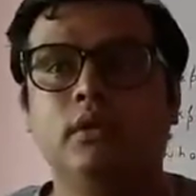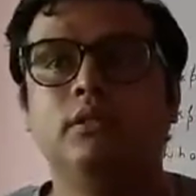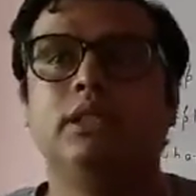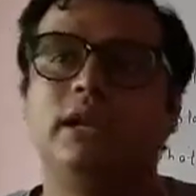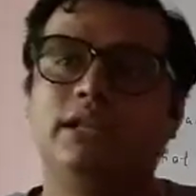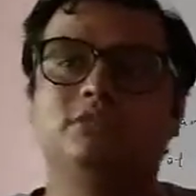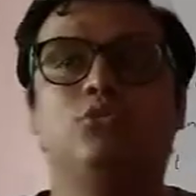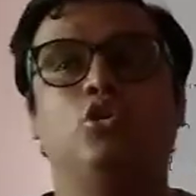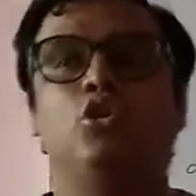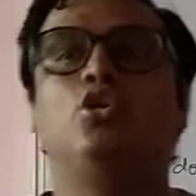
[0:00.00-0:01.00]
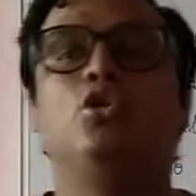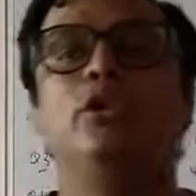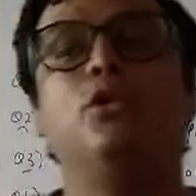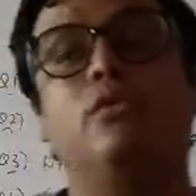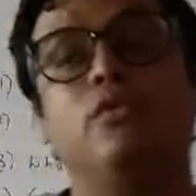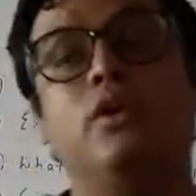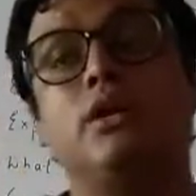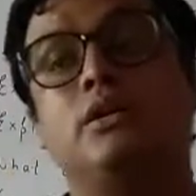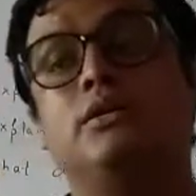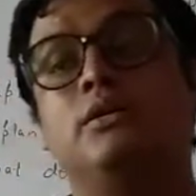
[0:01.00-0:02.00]
That is monotony of
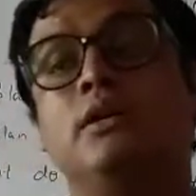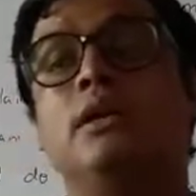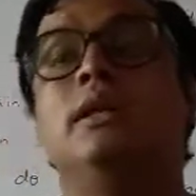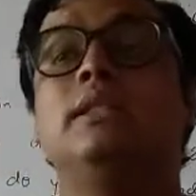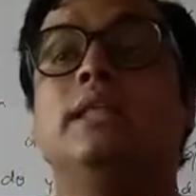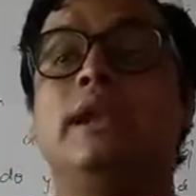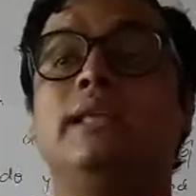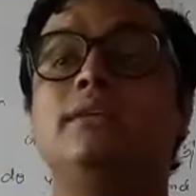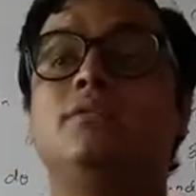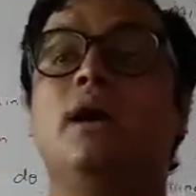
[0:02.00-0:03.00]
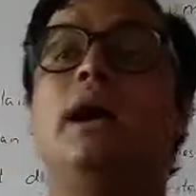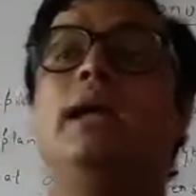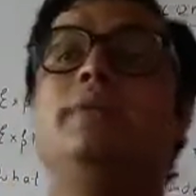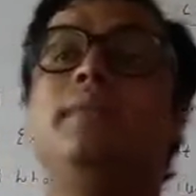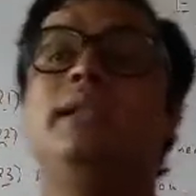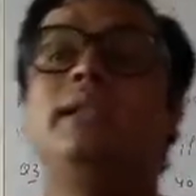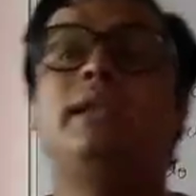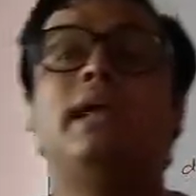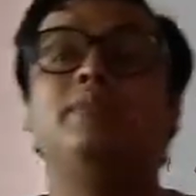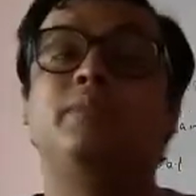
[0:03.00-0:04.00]
work. That is why many
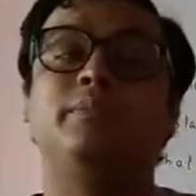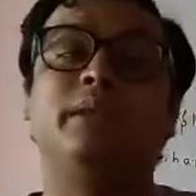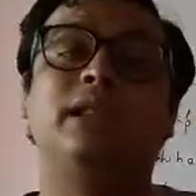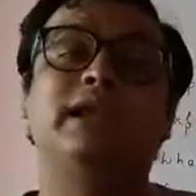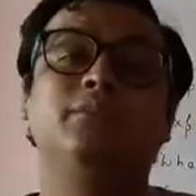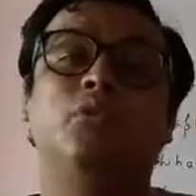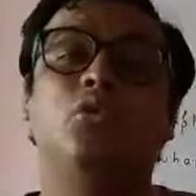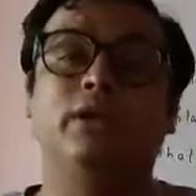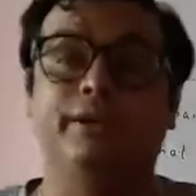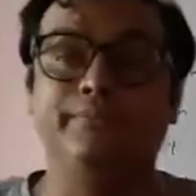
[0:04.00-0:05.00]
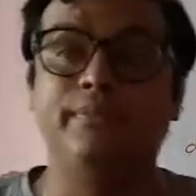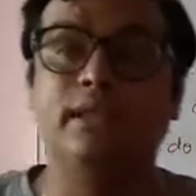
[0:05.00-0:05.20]
times people get bored.